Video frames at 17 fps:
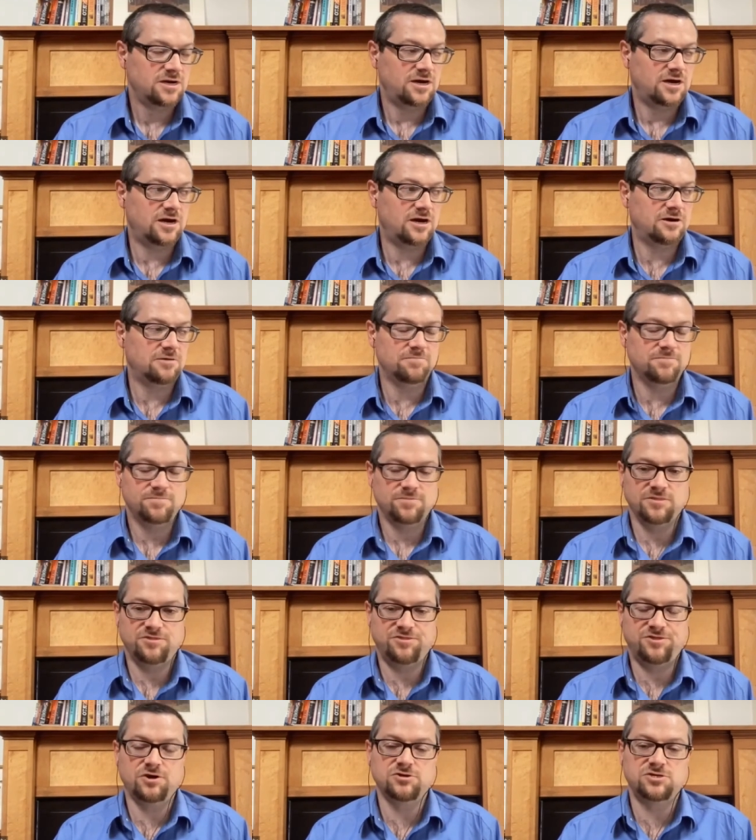um,
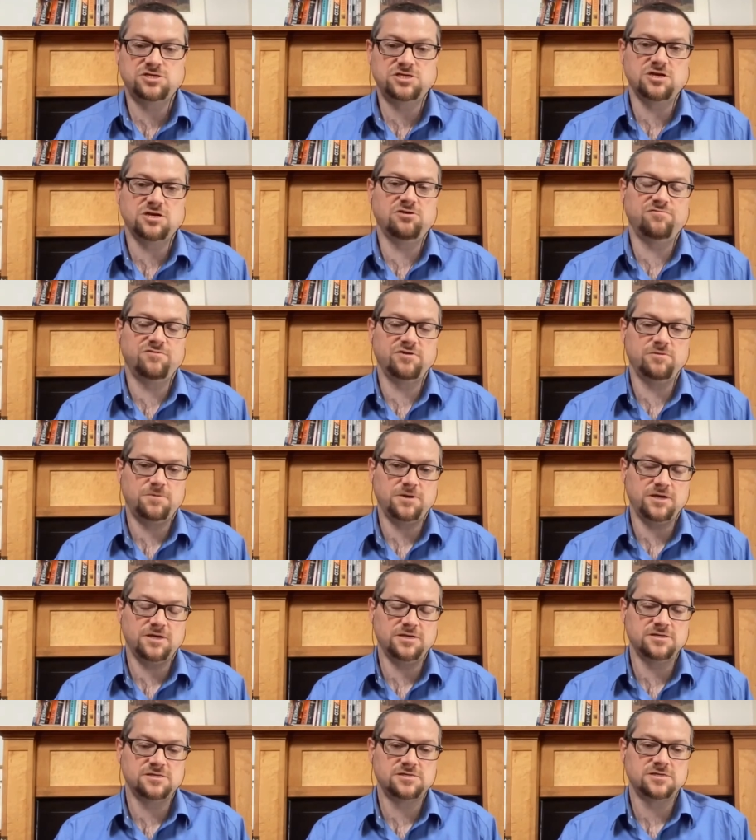those senior
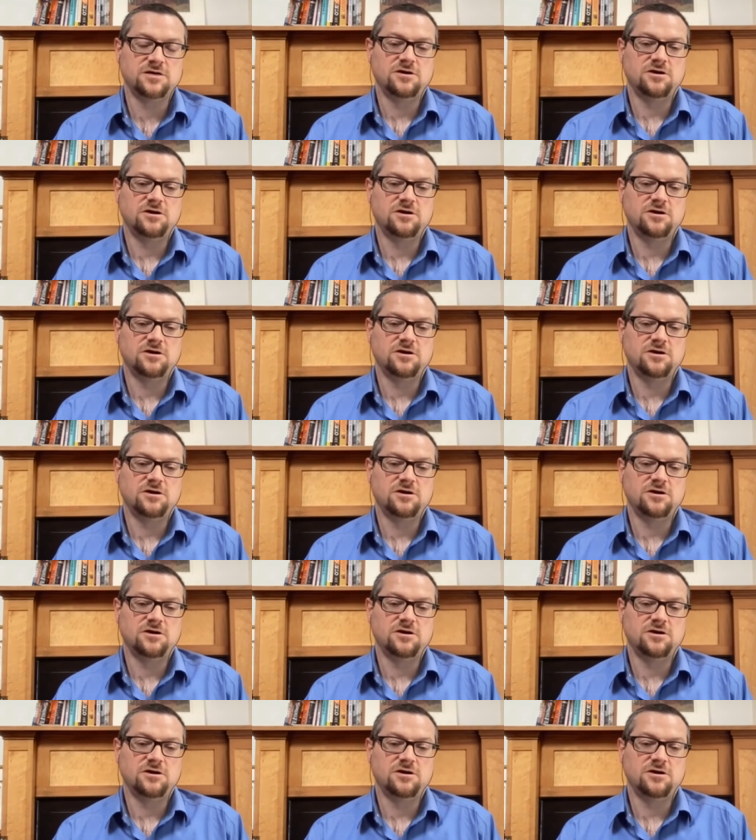VPs